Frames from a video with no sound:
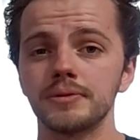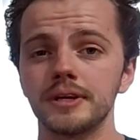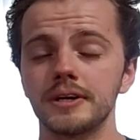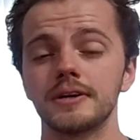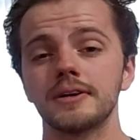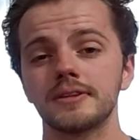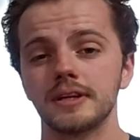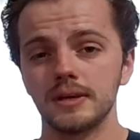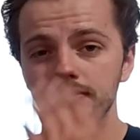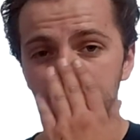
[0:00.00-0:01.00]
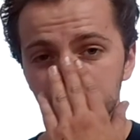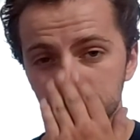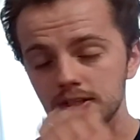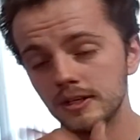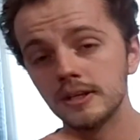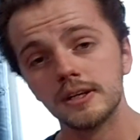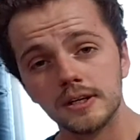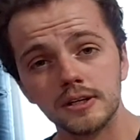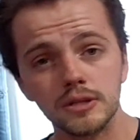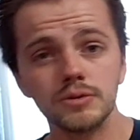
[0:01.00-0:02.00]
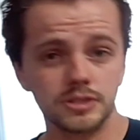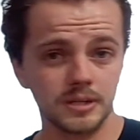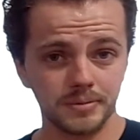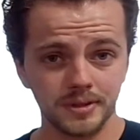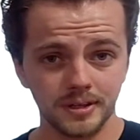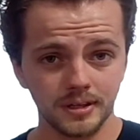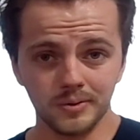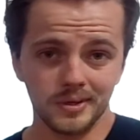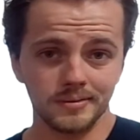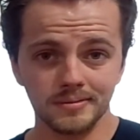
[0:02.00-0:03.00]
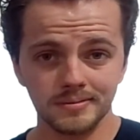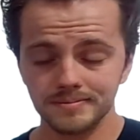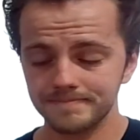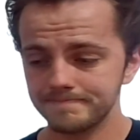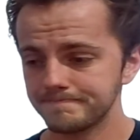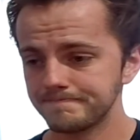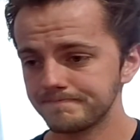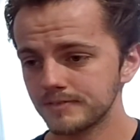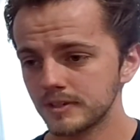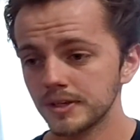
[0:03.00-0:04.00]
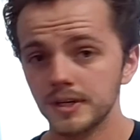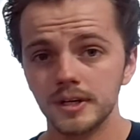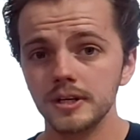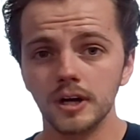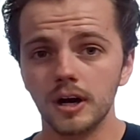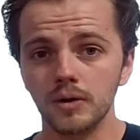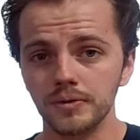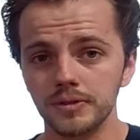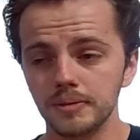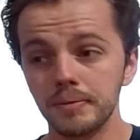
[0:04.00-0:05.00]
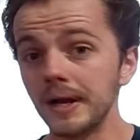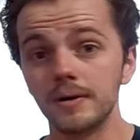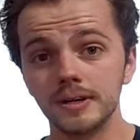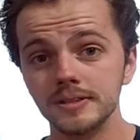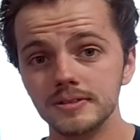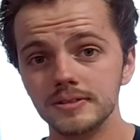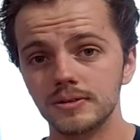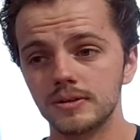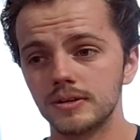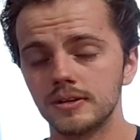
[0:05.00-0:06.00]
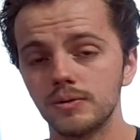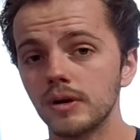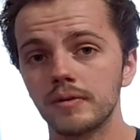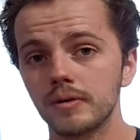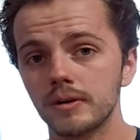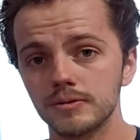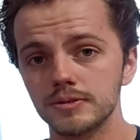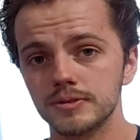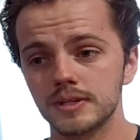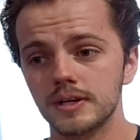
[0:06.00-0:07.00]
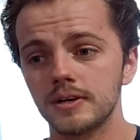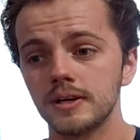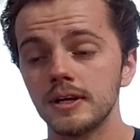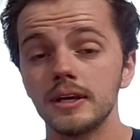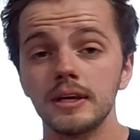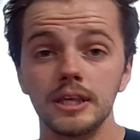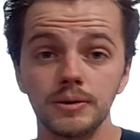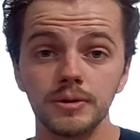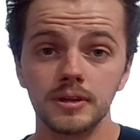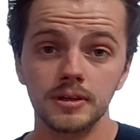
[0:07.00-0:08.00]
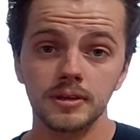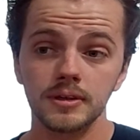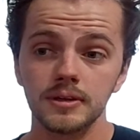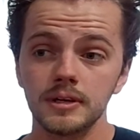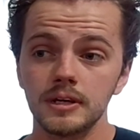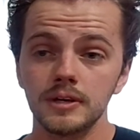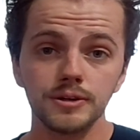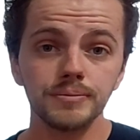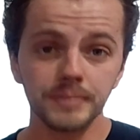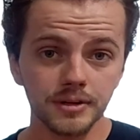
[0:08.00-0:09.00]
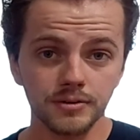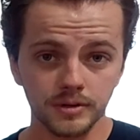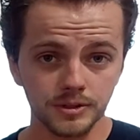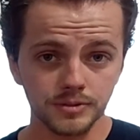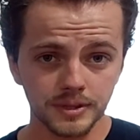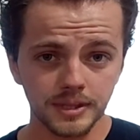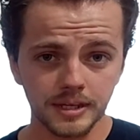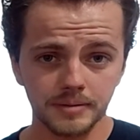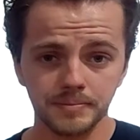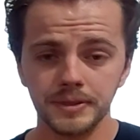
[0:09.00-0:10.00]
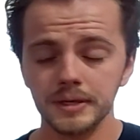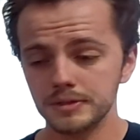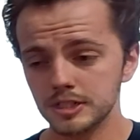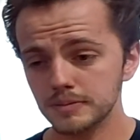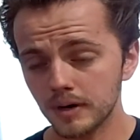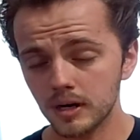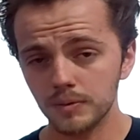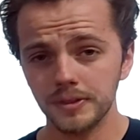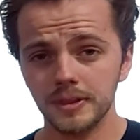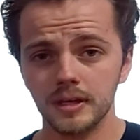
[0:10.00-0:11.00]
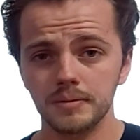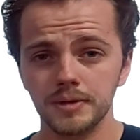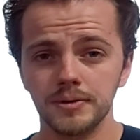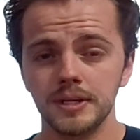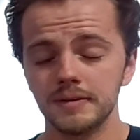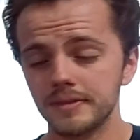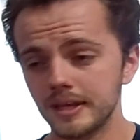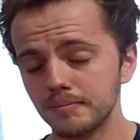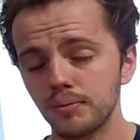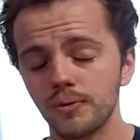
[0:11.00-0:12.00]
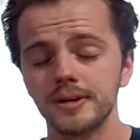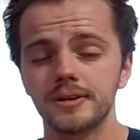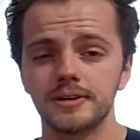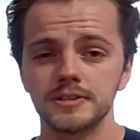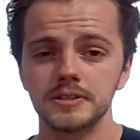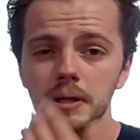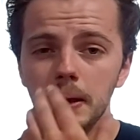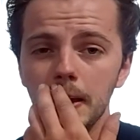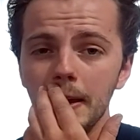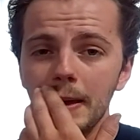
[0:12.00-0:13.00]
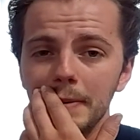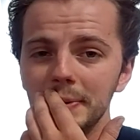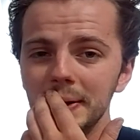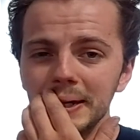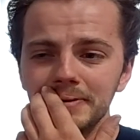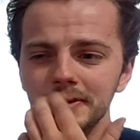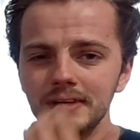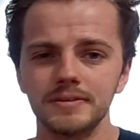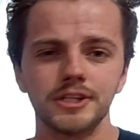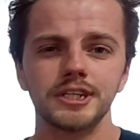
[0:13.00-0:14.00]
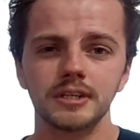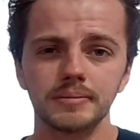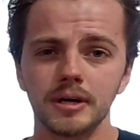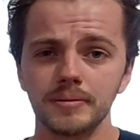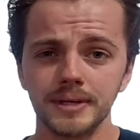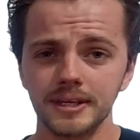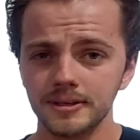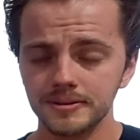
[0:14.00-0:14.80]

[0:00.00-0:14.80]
there, then he would actually do something. He would talk with the parents or whoever else was there. He would do mitt drills with them. He would spar with them. He would give them pointers. But he didn't really give a shit about me.